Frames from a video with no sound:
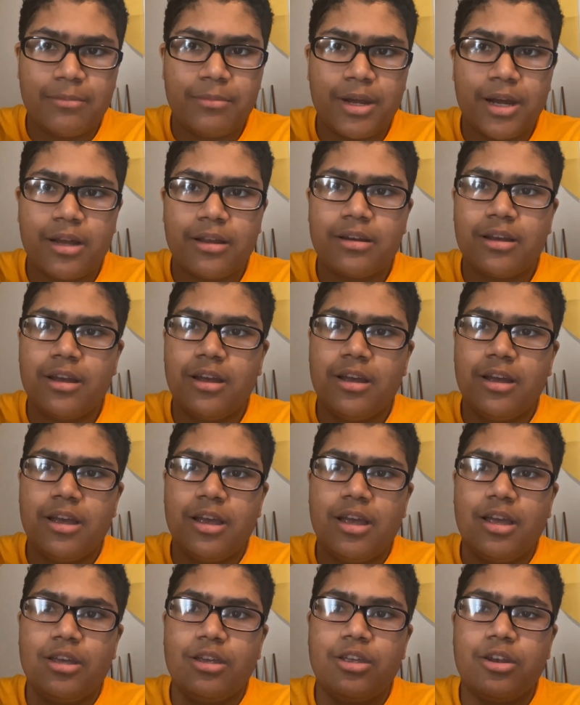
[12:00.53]
I'm not,
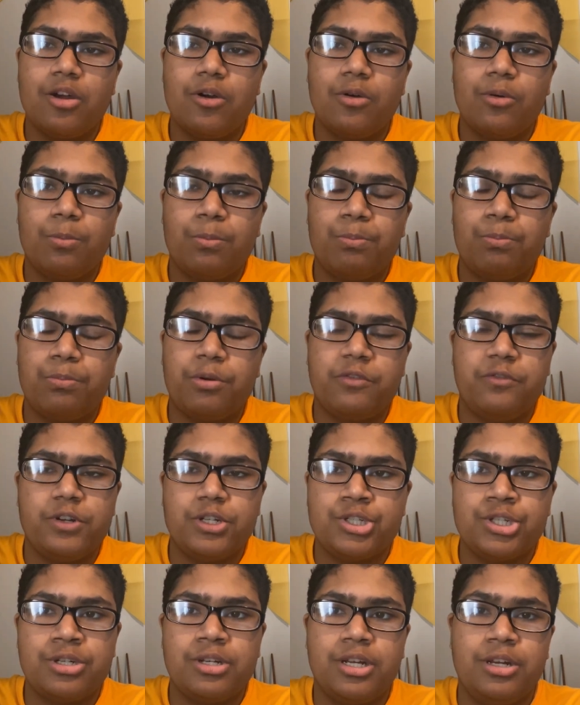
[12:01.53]
you know,
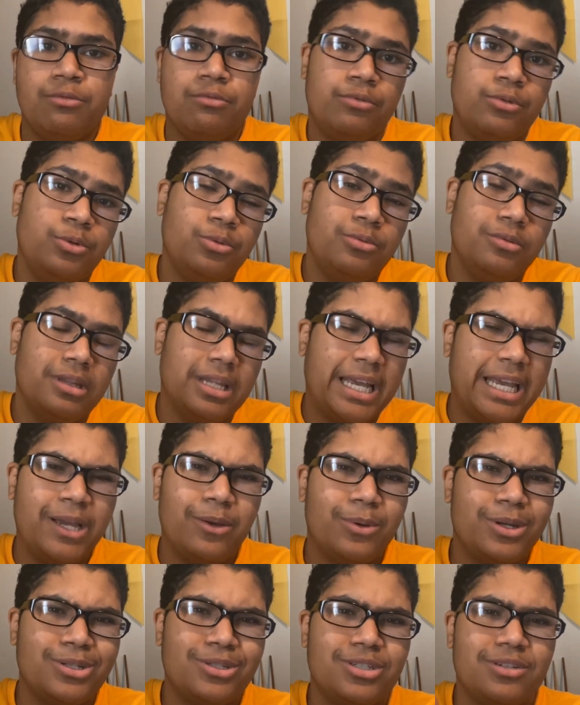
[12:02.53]
proficient in rune
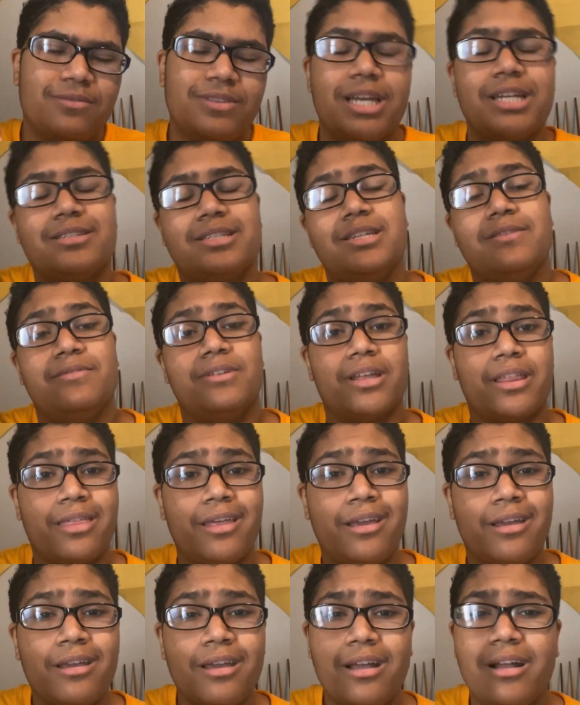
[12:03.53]
language, if that's even a
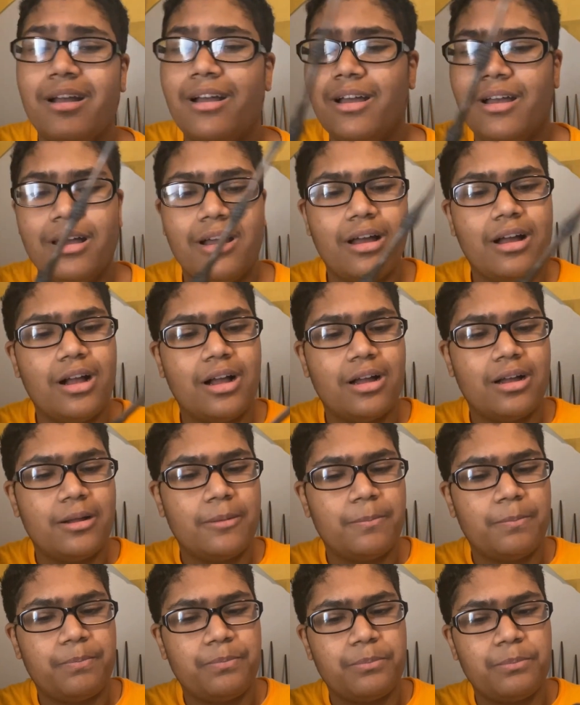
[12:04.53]
thing.
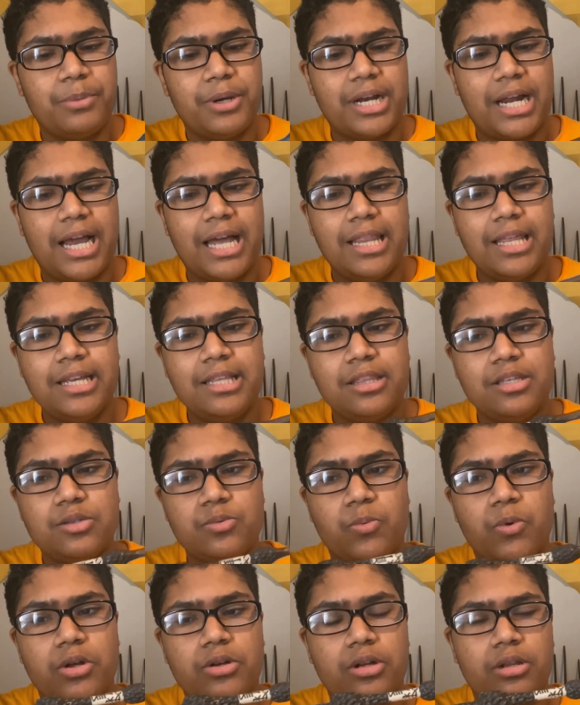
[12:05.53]
But I like
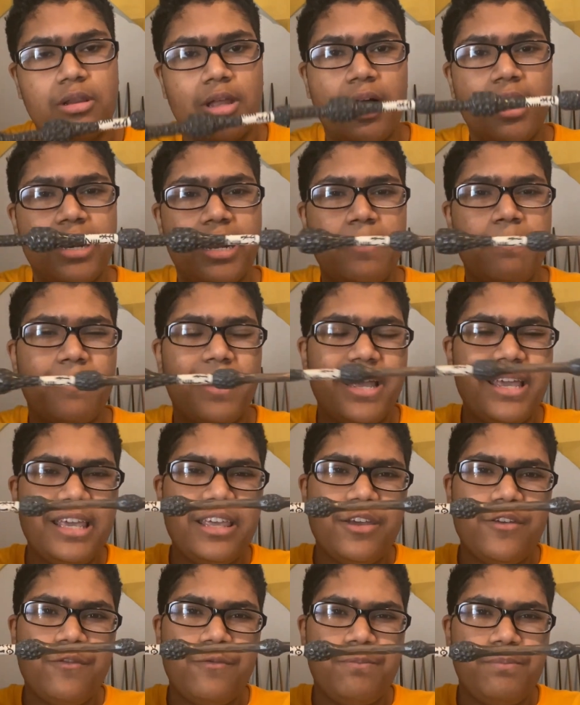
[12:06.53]
this wand a lot. It might
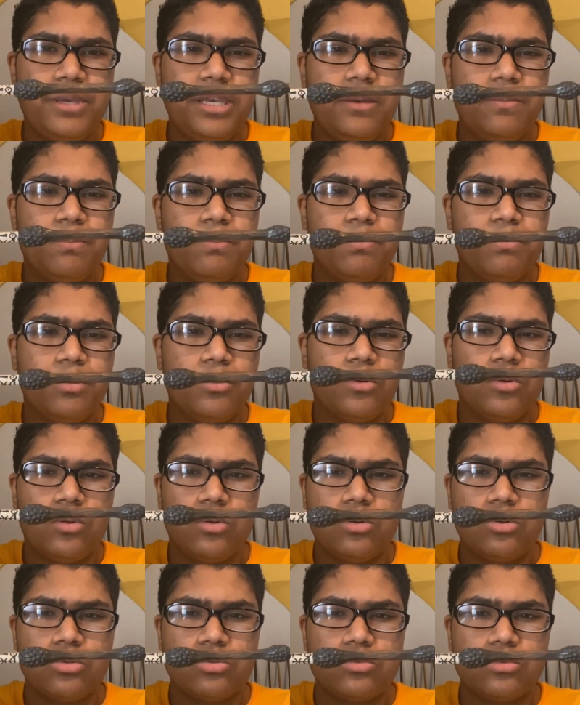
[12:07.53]
give
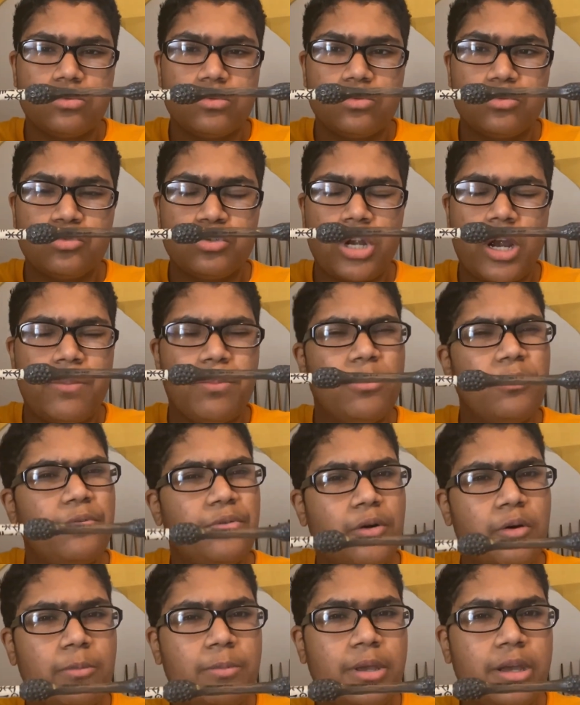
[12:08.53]
people
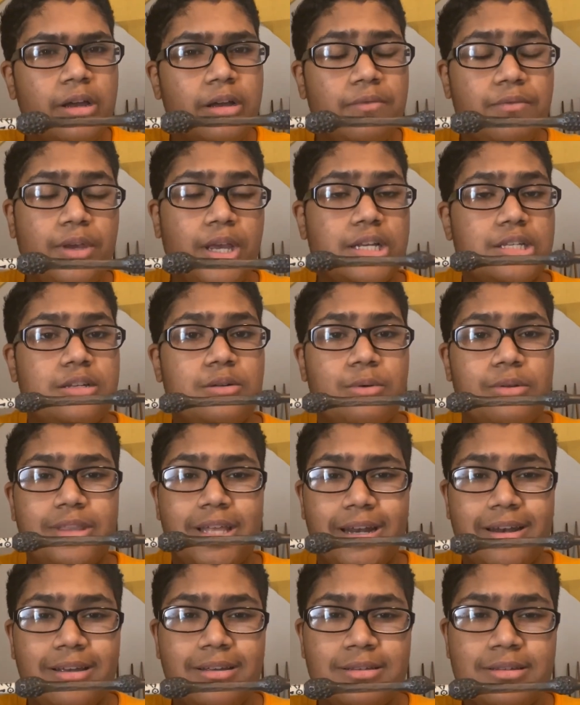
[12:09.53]
trypophobia, if you guys know what
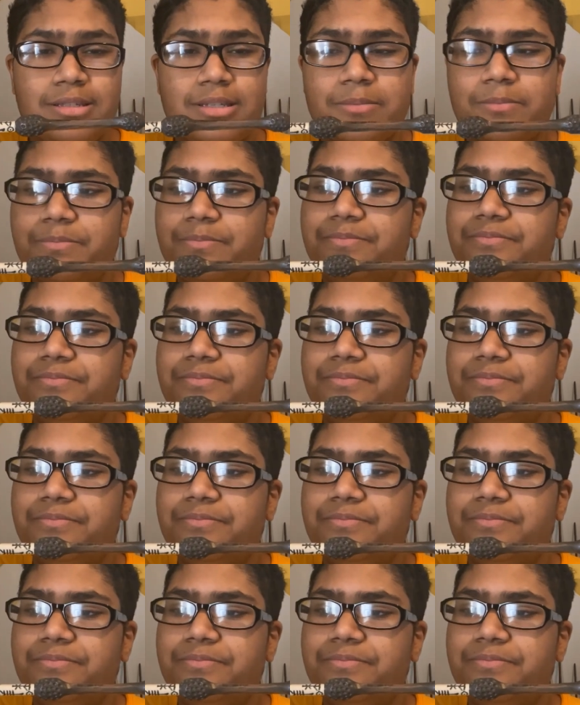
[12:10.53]
that is.